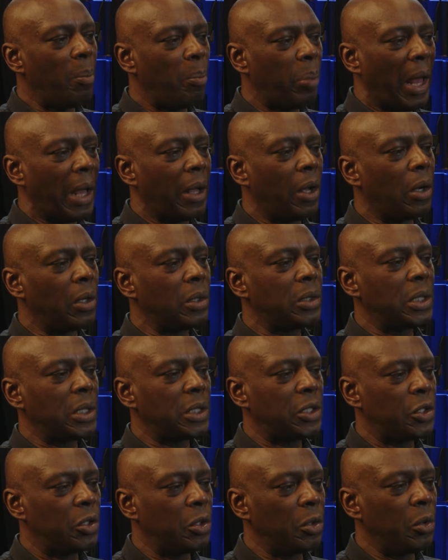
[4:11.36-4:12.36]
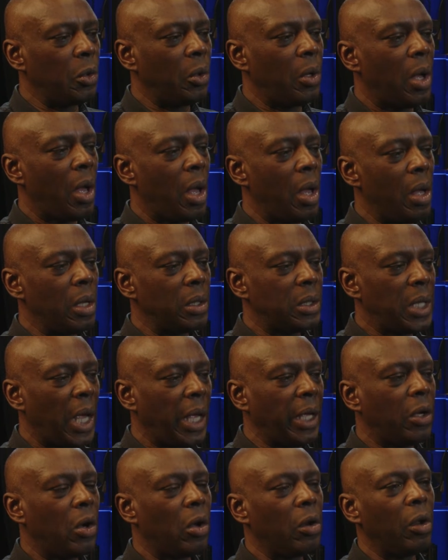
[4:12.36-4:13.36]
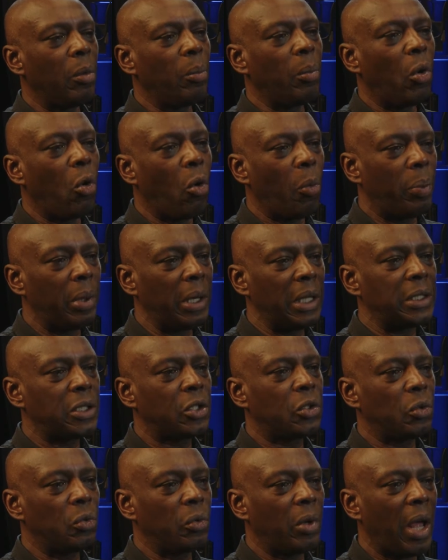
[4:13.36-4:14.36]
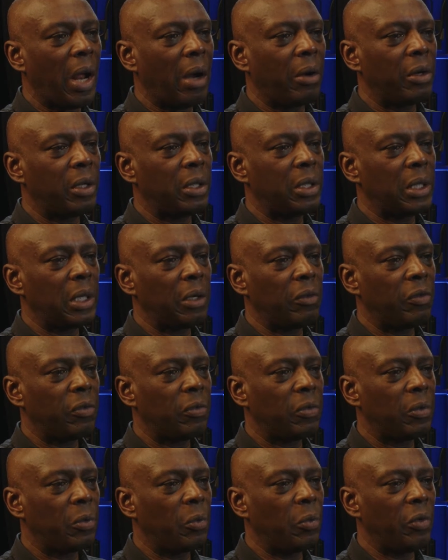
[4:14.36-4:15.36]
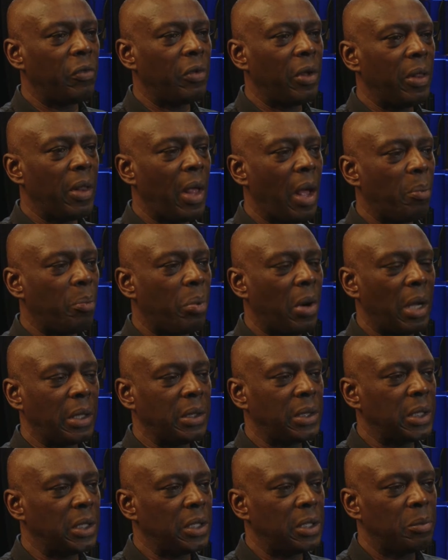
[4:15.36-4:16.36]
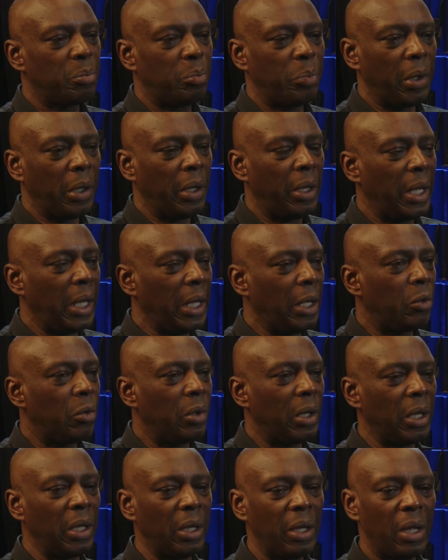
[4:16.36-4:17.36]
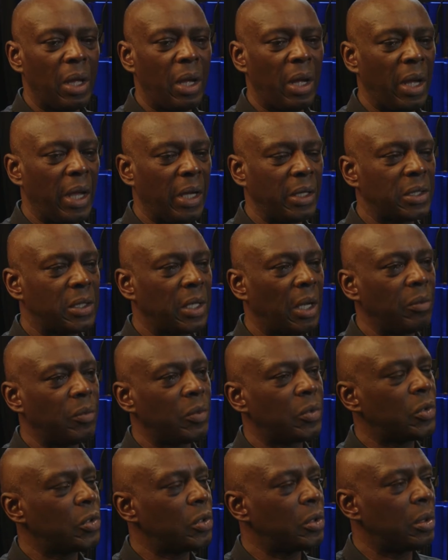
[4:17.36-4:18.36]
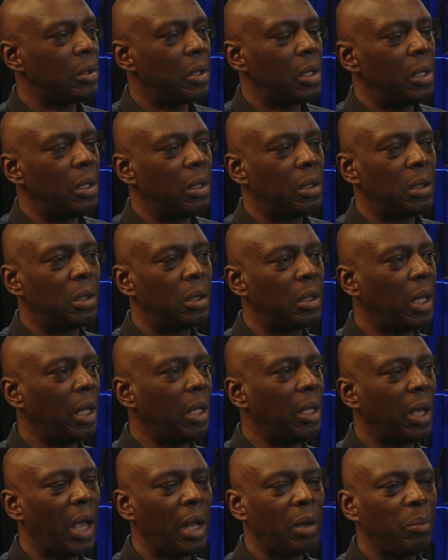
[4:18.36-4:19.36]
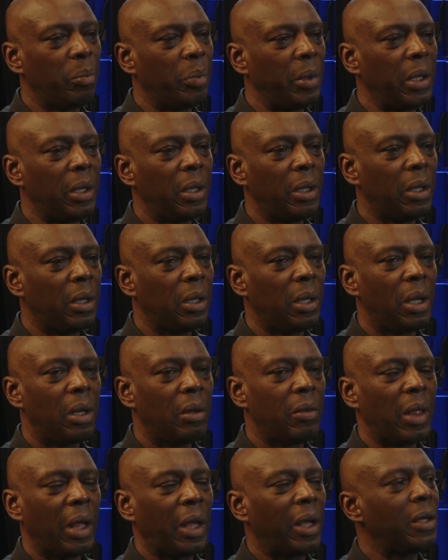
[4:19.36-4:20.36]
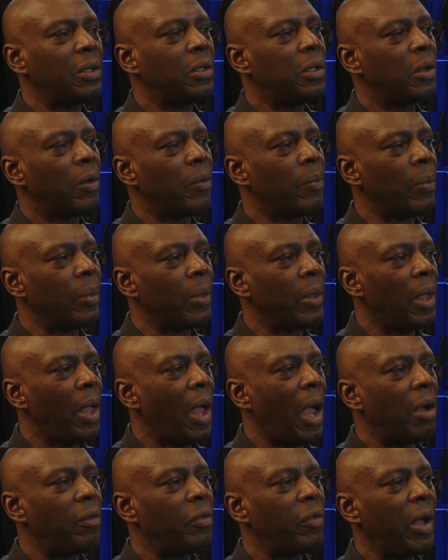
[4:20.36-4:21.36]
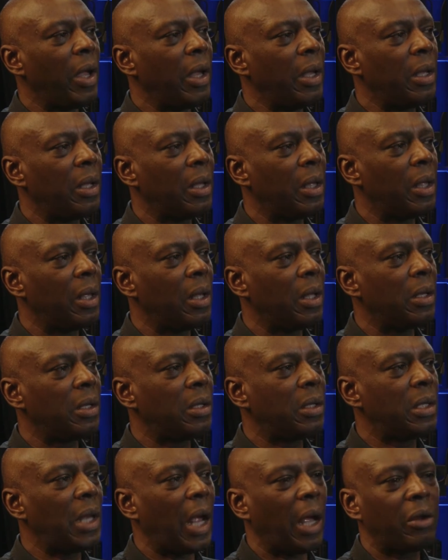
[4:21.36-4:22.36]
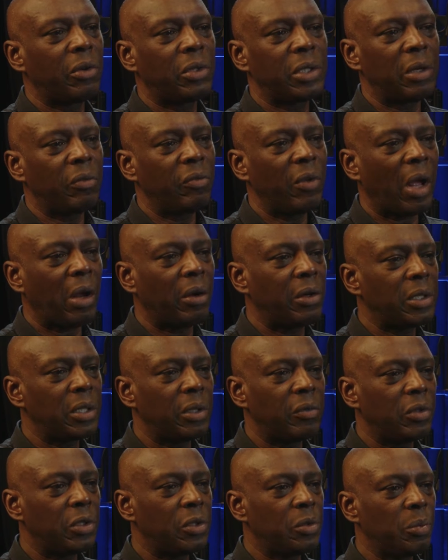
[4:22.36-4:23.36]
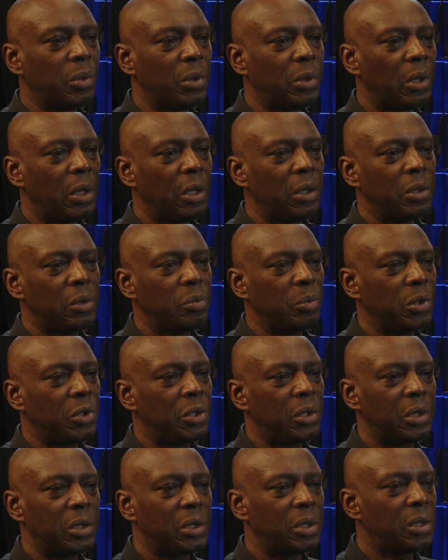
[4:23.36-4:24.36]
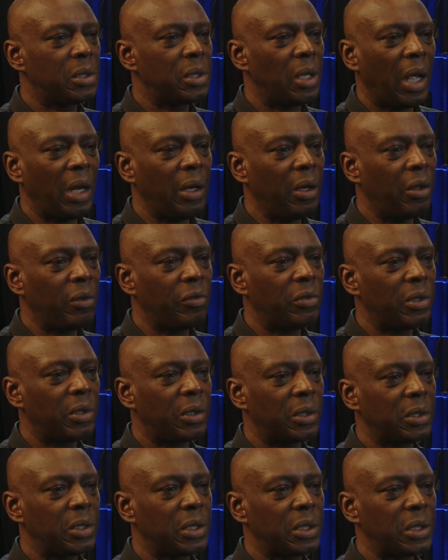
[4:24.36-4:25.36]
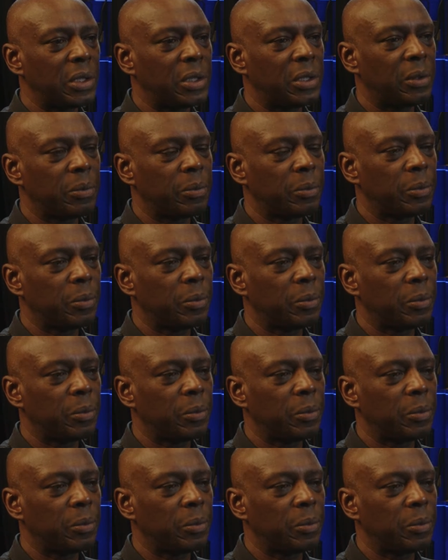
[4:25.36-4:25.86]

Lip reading: black artists to take on a more political narrative within their practice, but equally I accept they can have a decorative narrative as much as any other artist.